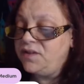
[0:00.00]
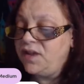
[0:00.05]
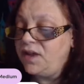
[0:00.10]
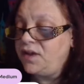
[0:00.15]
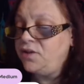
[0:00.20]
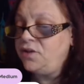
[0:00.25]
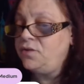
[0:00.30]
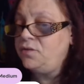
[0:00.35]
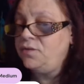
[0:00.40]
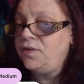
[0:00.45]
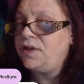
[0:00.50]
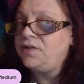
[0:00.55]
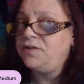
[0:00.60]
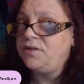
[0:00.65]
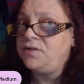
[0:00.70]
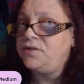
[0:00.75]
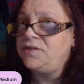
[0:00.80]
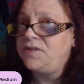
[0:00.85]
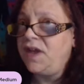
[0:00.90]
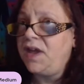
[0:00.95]
that
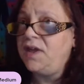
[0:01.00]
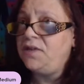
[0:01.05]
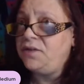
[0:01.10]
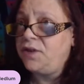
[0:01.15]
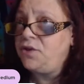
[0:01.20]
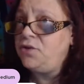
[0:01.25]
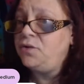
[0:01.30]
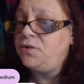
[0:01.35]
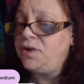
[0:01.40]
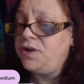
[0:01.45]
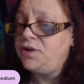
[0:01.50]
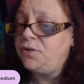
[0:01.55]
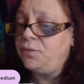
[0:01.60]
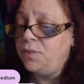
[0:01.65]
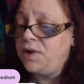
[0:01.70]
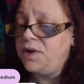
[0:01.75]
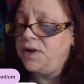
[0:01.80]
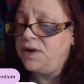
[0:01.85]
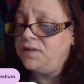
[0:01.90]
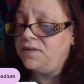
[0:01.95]
they're saying that you need a
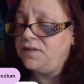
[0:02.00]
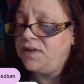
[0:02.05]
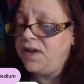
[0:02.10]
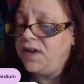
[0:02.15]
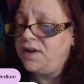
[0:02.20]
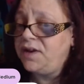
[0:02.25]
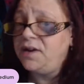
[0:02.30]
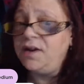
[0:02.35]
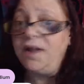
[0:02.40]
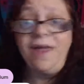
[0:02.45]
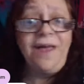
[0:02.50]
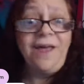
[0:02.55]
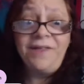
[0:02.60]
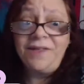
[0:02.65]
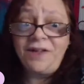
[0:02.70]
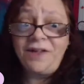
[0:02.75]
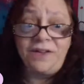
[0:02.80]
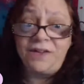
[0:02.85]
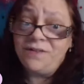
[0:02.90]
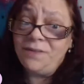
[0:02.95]
reading to get it,
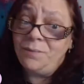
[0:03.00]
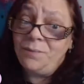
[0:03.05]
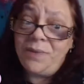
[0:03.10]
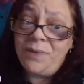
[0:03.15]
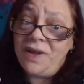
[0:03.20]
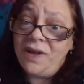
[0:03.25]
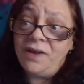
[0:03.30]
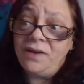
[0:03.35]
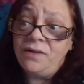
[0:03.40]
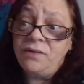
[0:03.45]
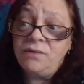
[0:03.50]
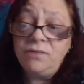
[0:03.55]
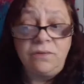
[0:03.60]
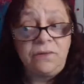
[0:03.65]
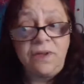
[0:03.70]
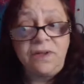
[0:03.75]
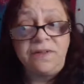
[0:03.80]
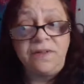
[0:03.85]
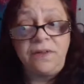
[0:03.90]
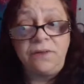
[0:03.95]
that doesn't mean
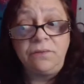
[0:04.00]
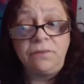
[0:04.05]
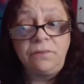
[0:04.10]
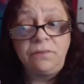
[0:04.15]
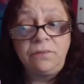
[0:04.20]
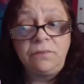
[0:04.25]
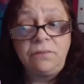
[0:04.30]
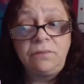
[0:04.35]
listen.